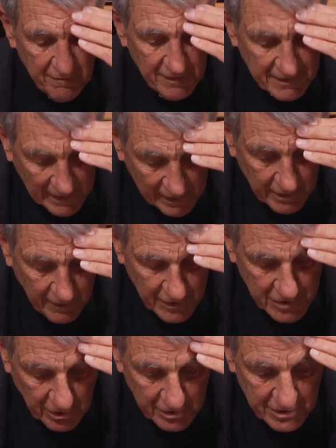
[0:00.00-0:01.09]
fidelity to the
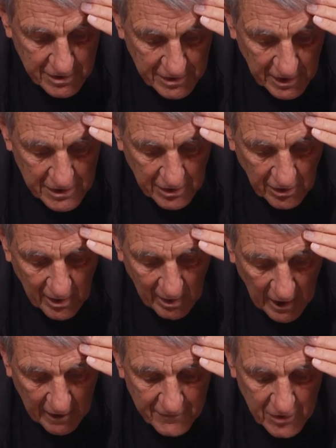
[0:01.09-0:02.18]
church's teaching on
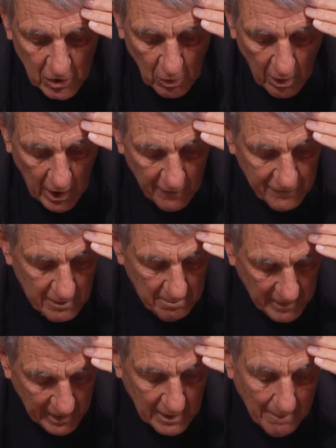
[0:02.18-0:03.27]
life too often
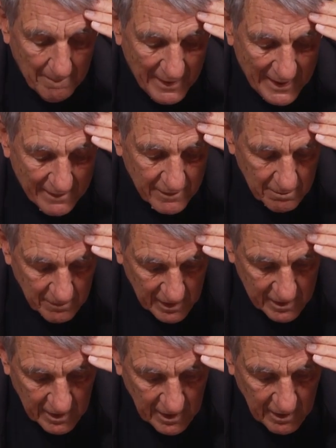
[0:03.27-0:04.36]
meant
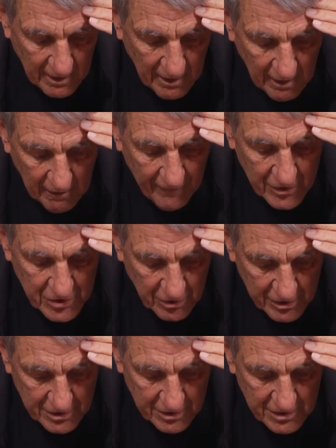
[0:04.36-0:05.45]
abandonment of the
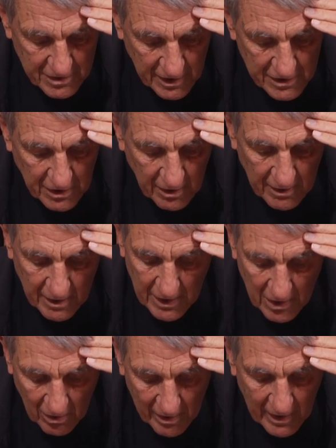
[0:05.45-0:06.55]
church's teaching on
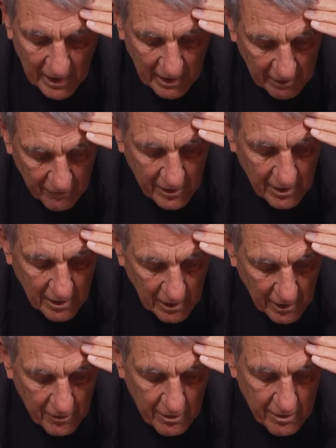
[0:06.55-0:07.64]
nearly every
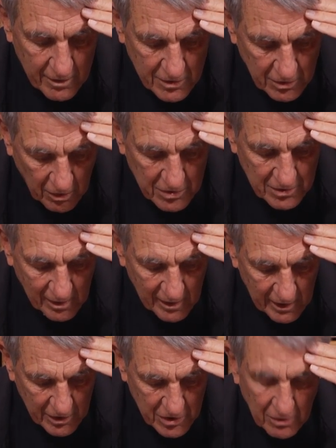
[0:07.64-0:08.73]
other social
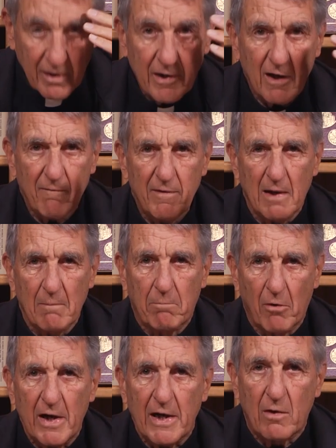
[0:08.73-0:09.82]
issue. Give me a
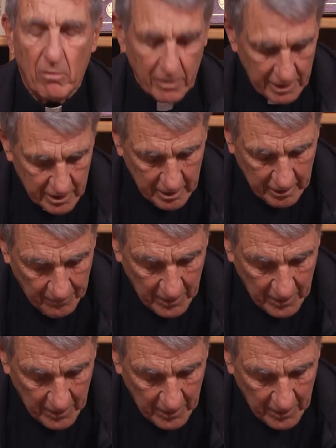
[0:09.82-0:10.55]
break, will you?